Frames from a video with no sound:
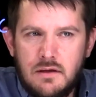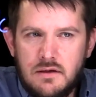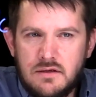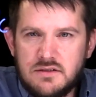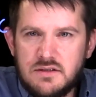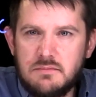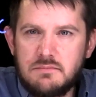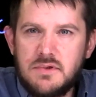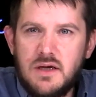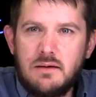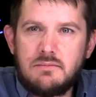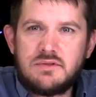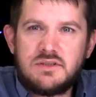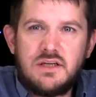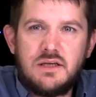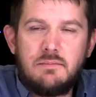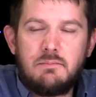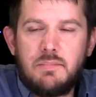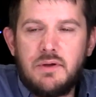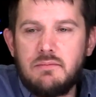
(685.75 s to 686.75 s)
Sometimes
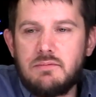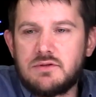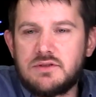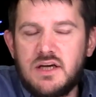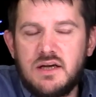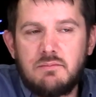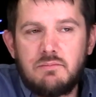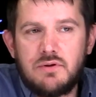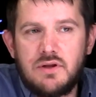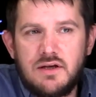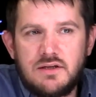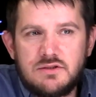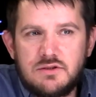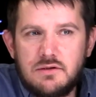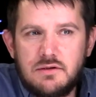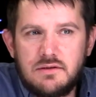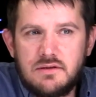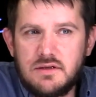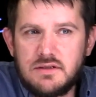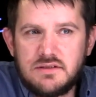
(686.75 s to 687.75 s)
people take pleasure
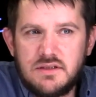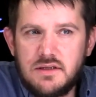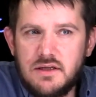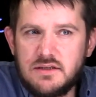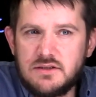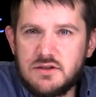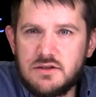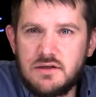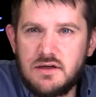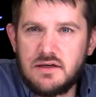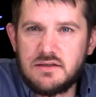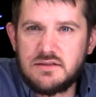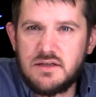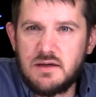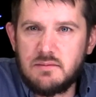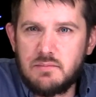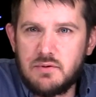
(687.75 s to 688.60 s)
in things that they should not take